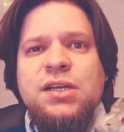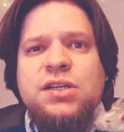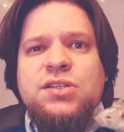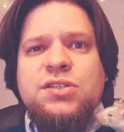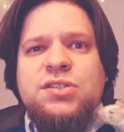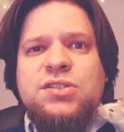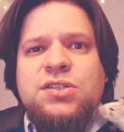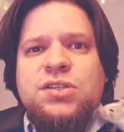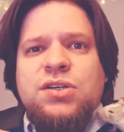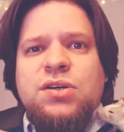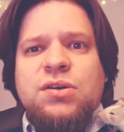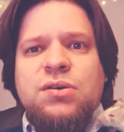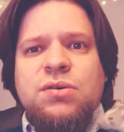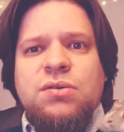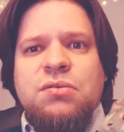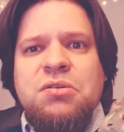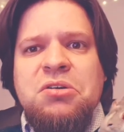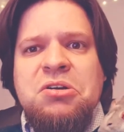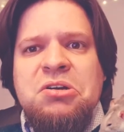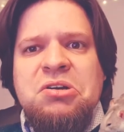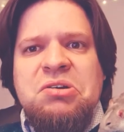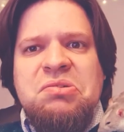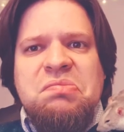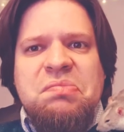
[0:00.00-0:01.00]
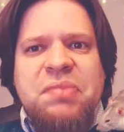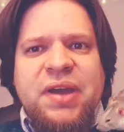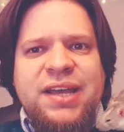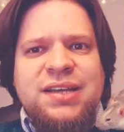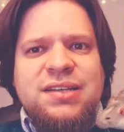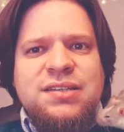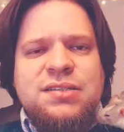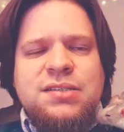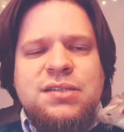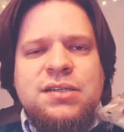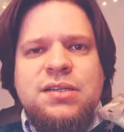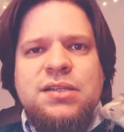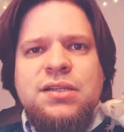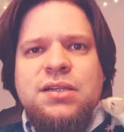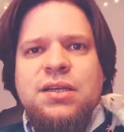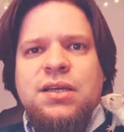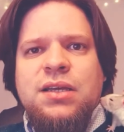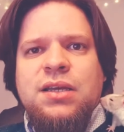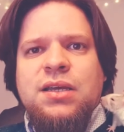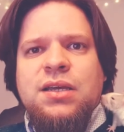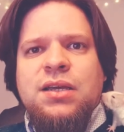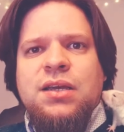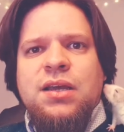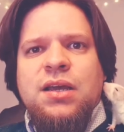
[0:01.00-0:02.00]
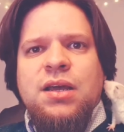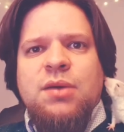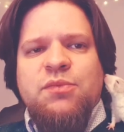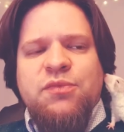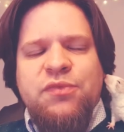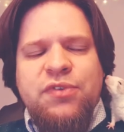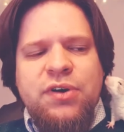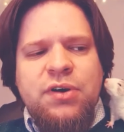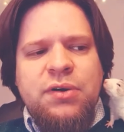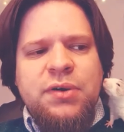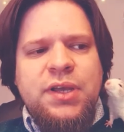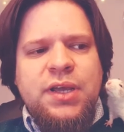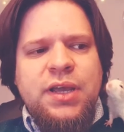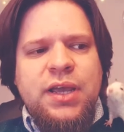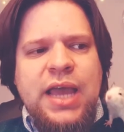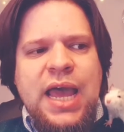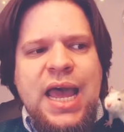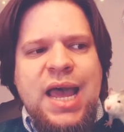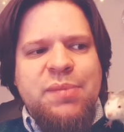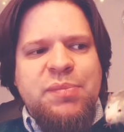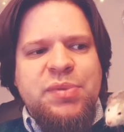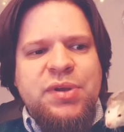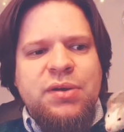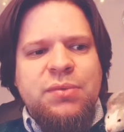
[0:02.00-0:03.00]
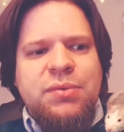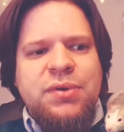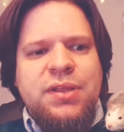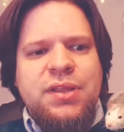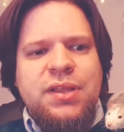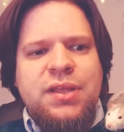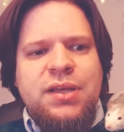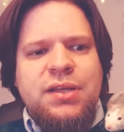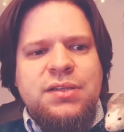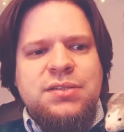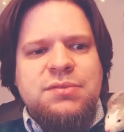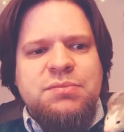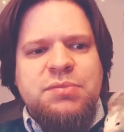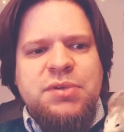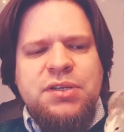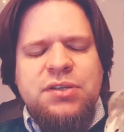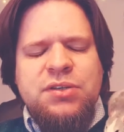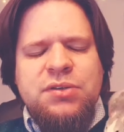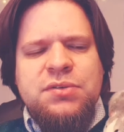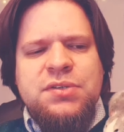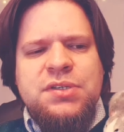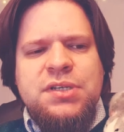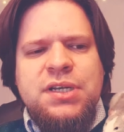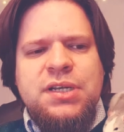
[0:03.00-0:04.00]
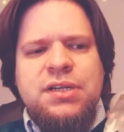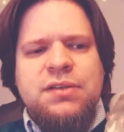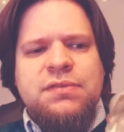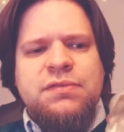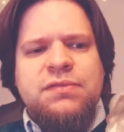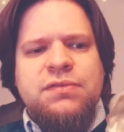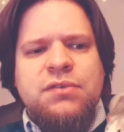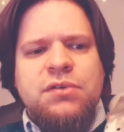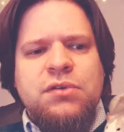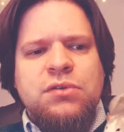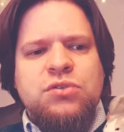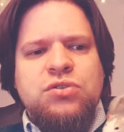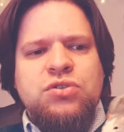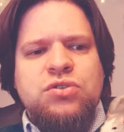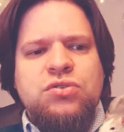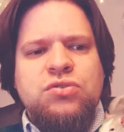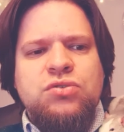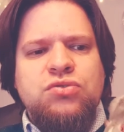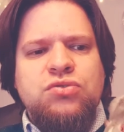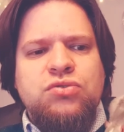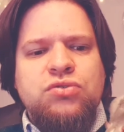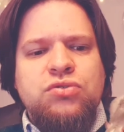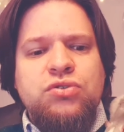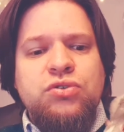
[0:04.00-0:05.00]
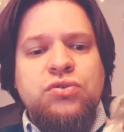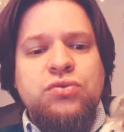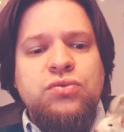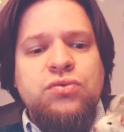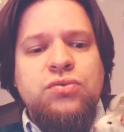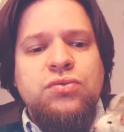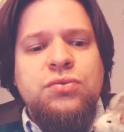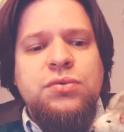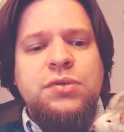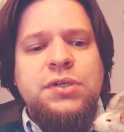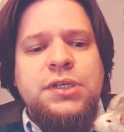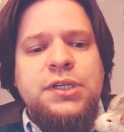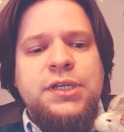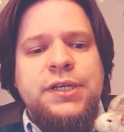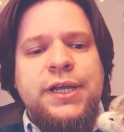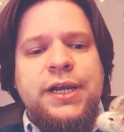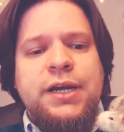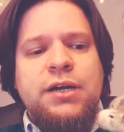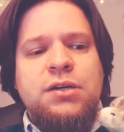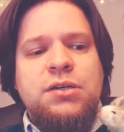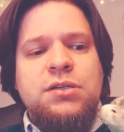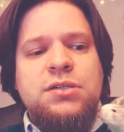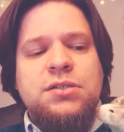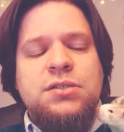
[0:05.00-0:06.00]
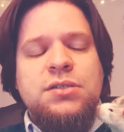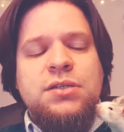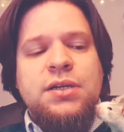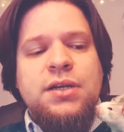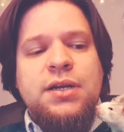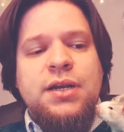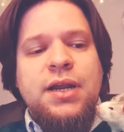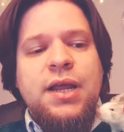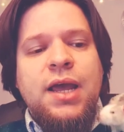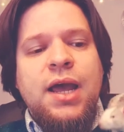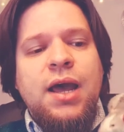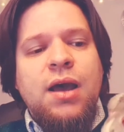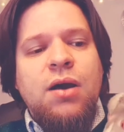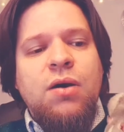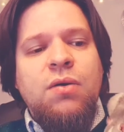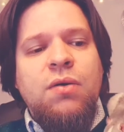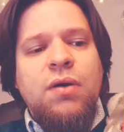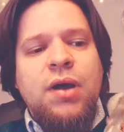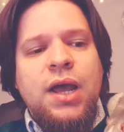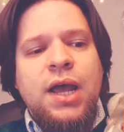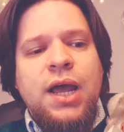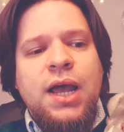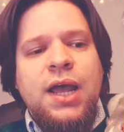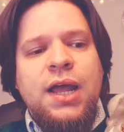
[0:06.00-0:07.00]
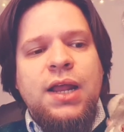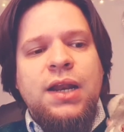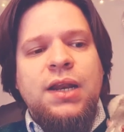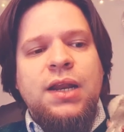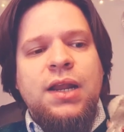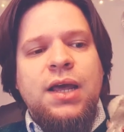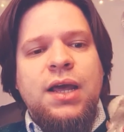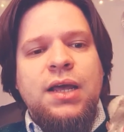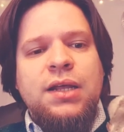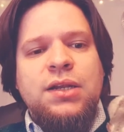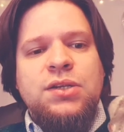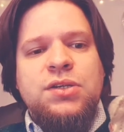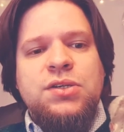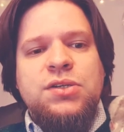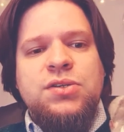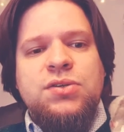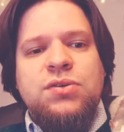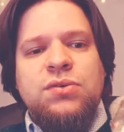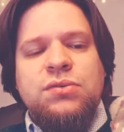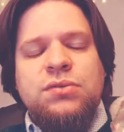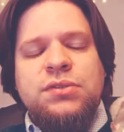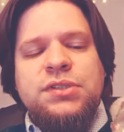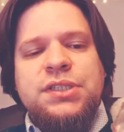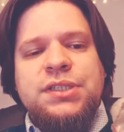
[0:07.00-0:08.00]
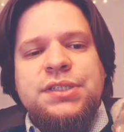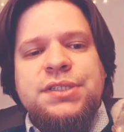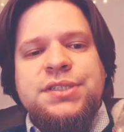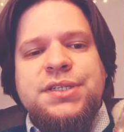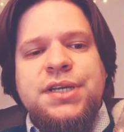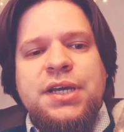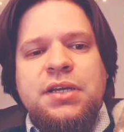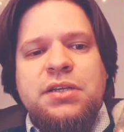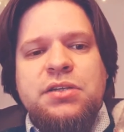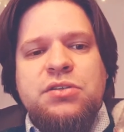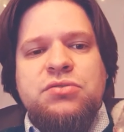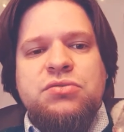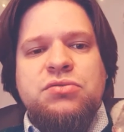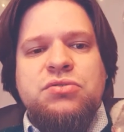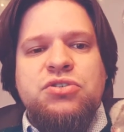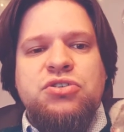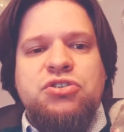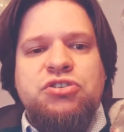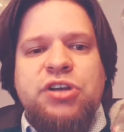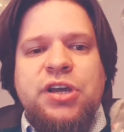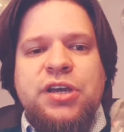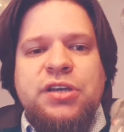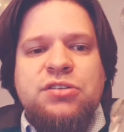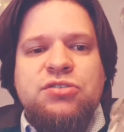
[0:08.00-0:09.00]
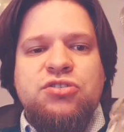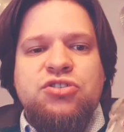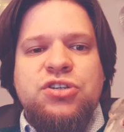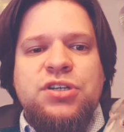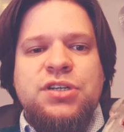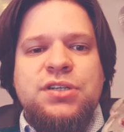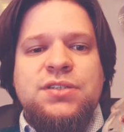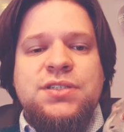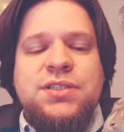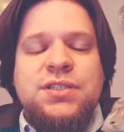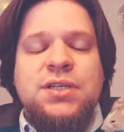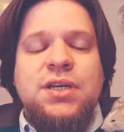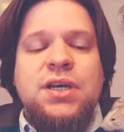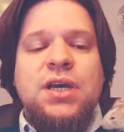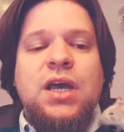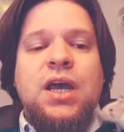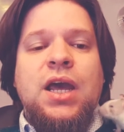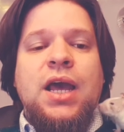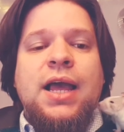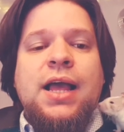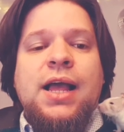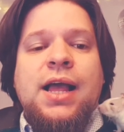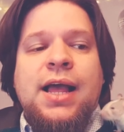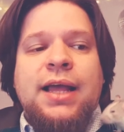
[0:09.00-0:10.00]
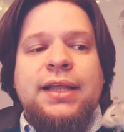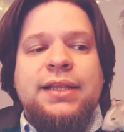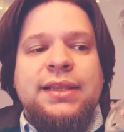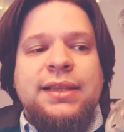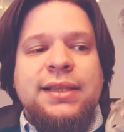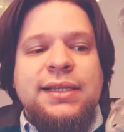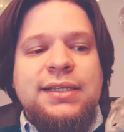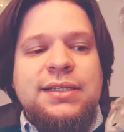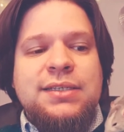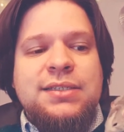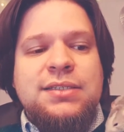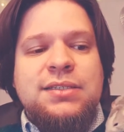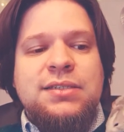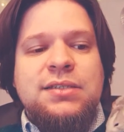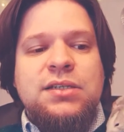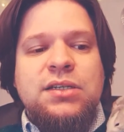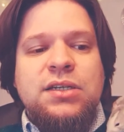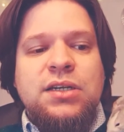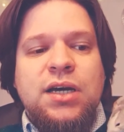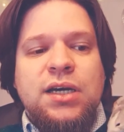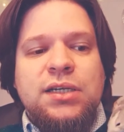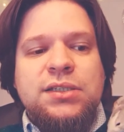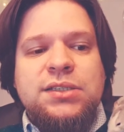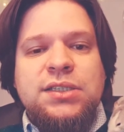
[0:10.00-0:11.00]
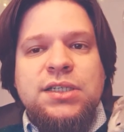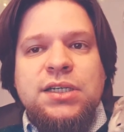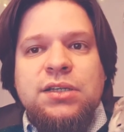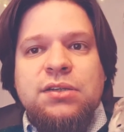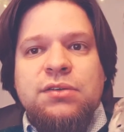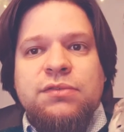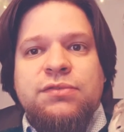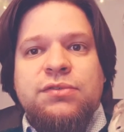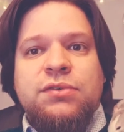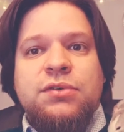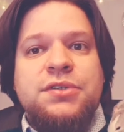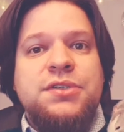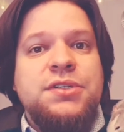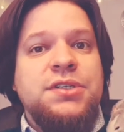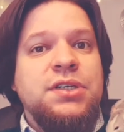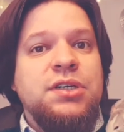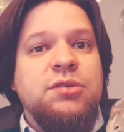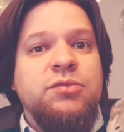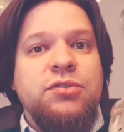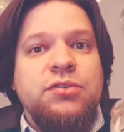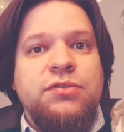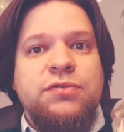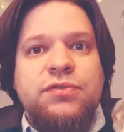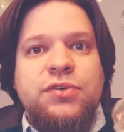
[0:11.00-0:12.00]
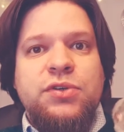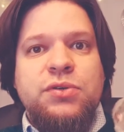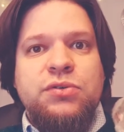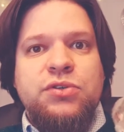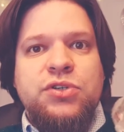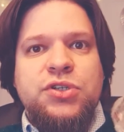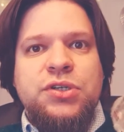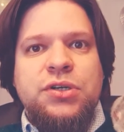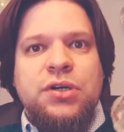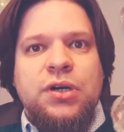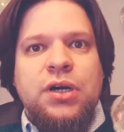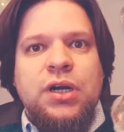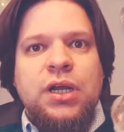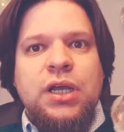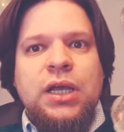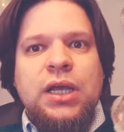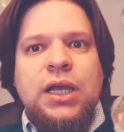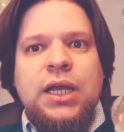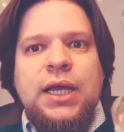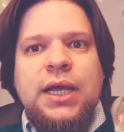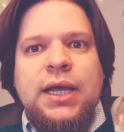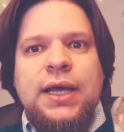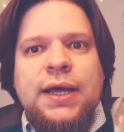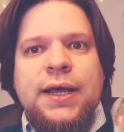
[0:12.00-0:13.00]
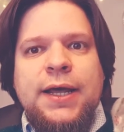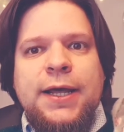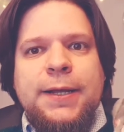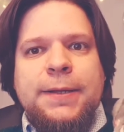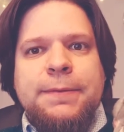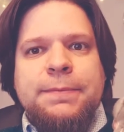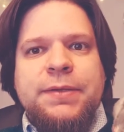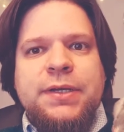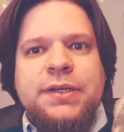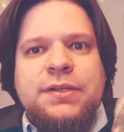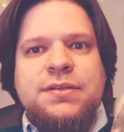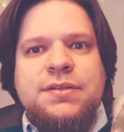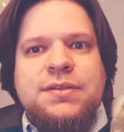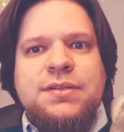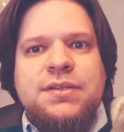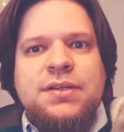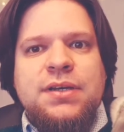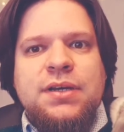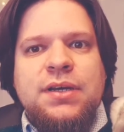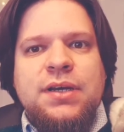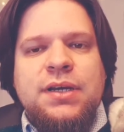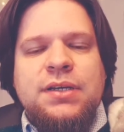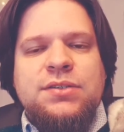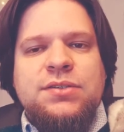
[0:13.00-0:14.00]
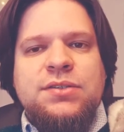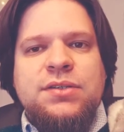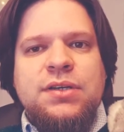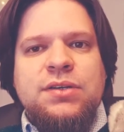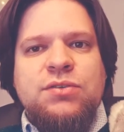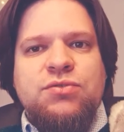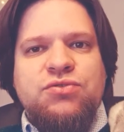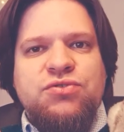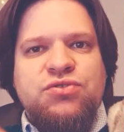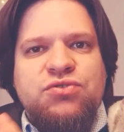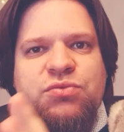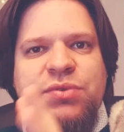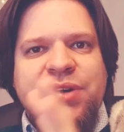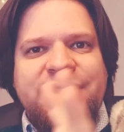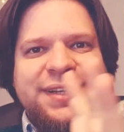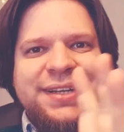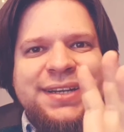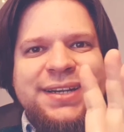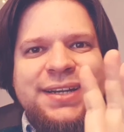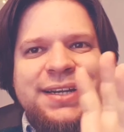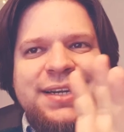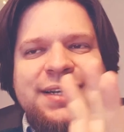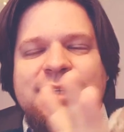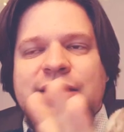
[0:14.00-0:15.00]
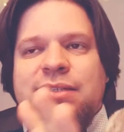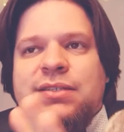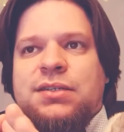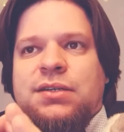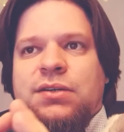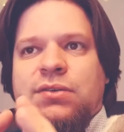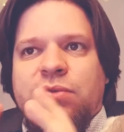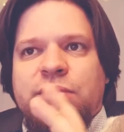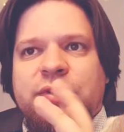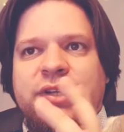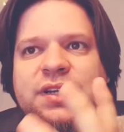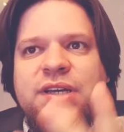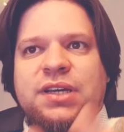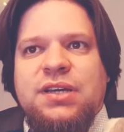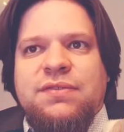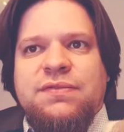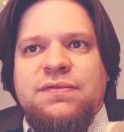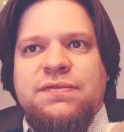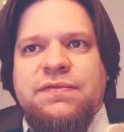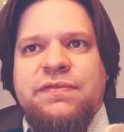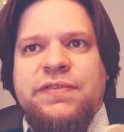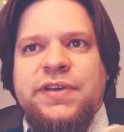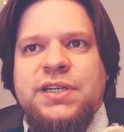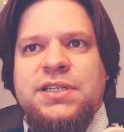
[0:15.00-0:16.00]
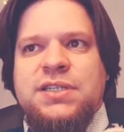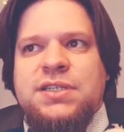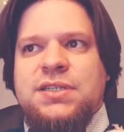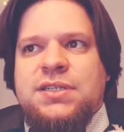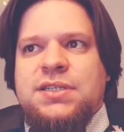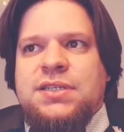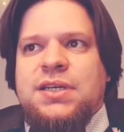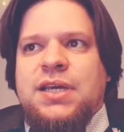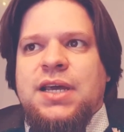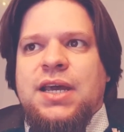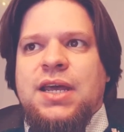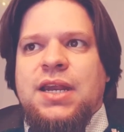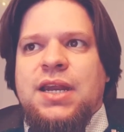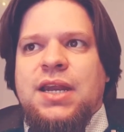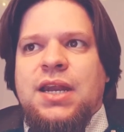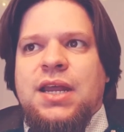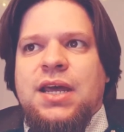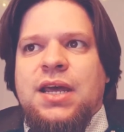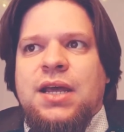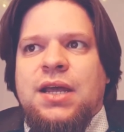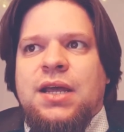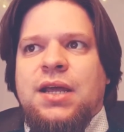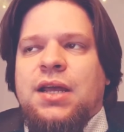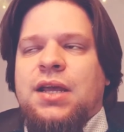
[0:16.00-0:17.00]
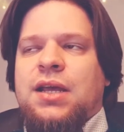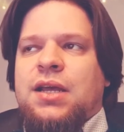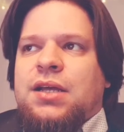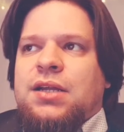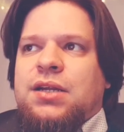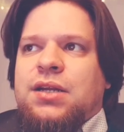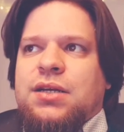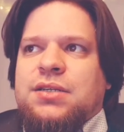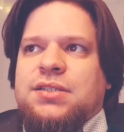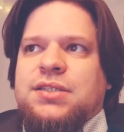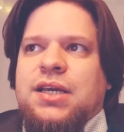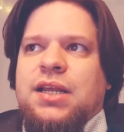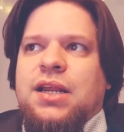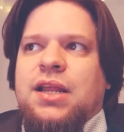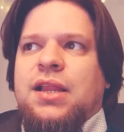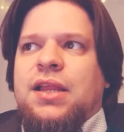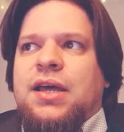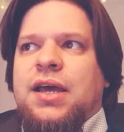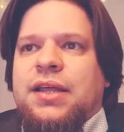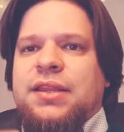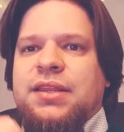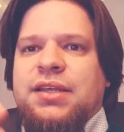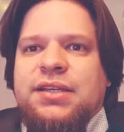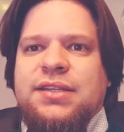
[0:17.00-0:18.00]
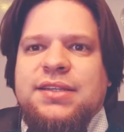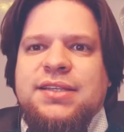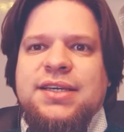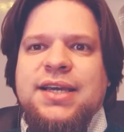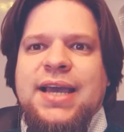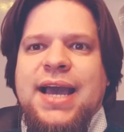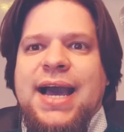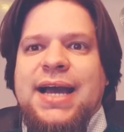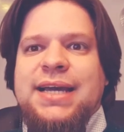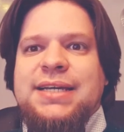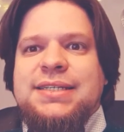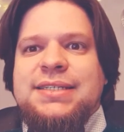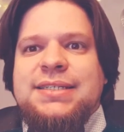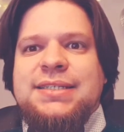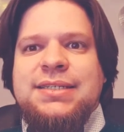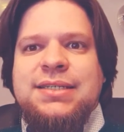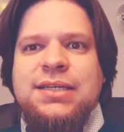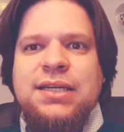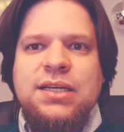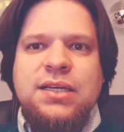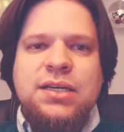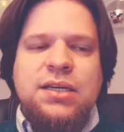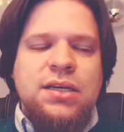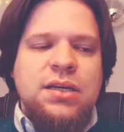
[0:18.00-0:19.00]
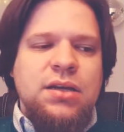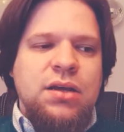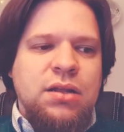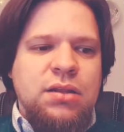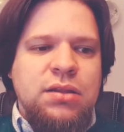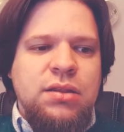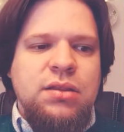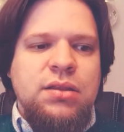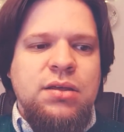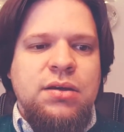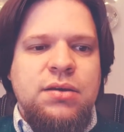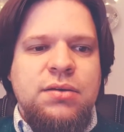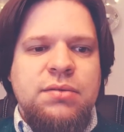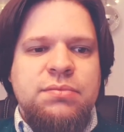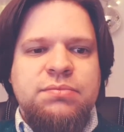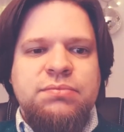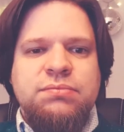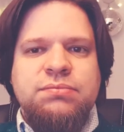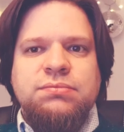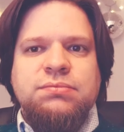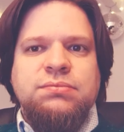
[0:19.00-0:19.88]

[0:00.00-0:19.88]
So basically, very happy with it. Been using it for two years now, and I don't intend to change it, at least not in the foreseeable future um, it's uh, it's it's really neat it really fits and uh, kind of like the, the icing on the